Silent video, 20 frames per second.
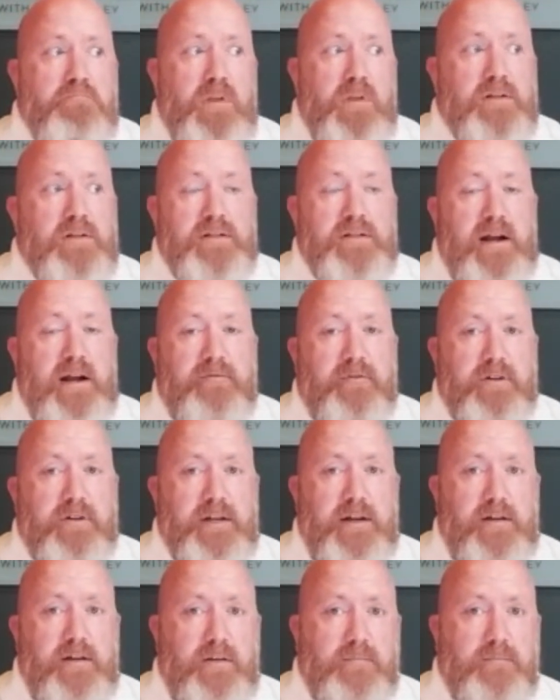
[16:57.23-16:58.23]
It's not for
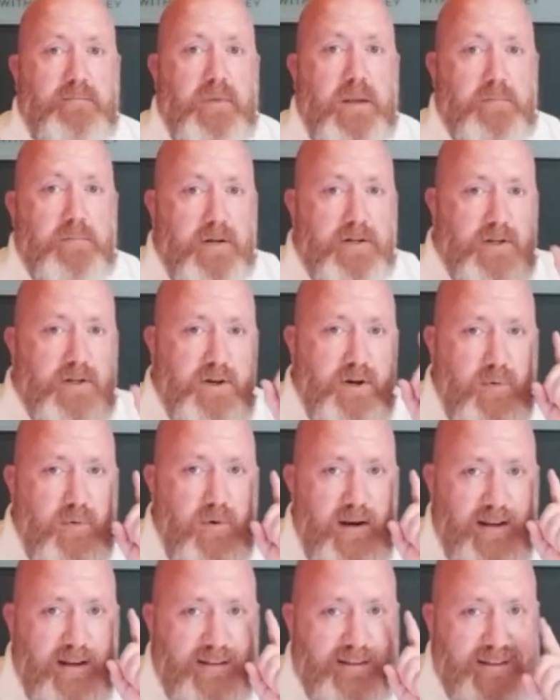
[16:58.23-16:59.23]
sale. But do you know
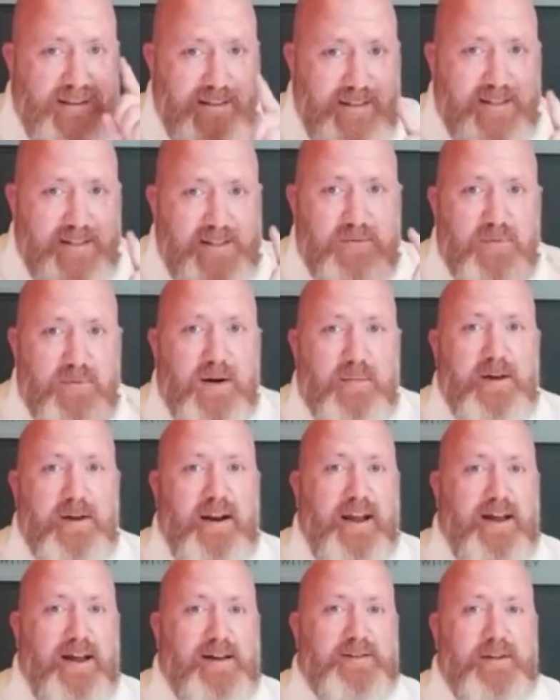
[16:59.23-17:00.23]
at least what I'm going to
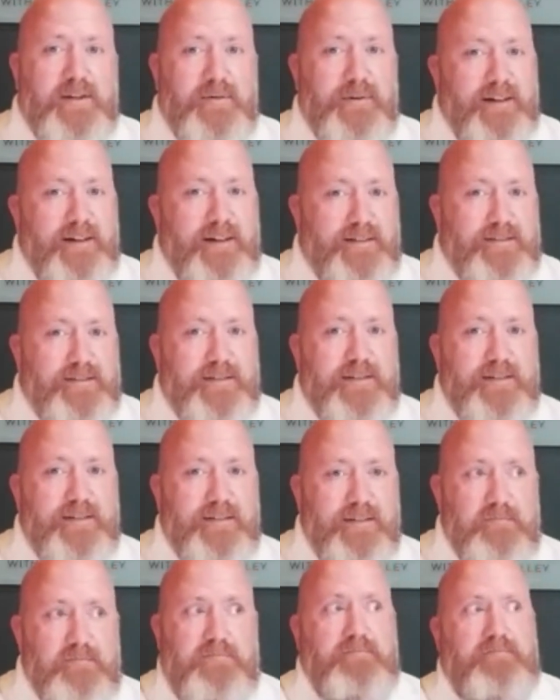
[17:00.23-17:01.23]
ask you next?
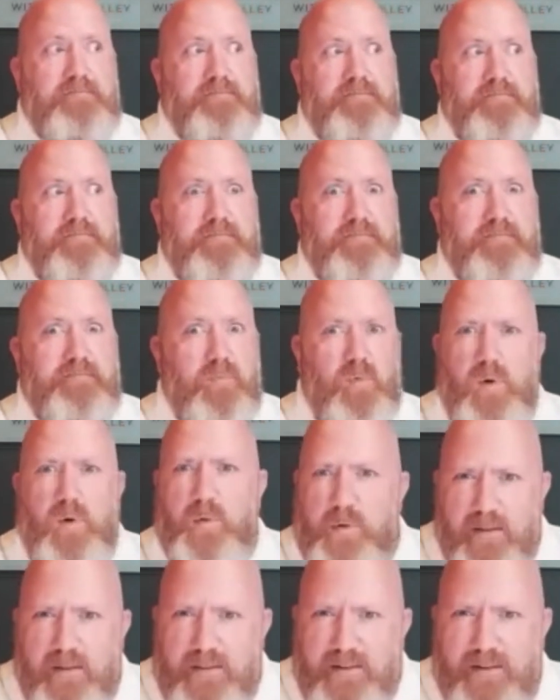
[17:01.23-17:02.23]
What
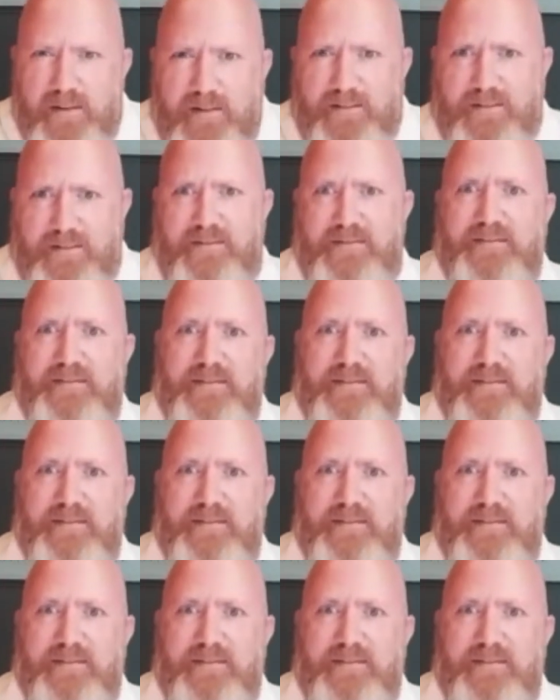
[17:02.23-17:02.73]
were you thinking?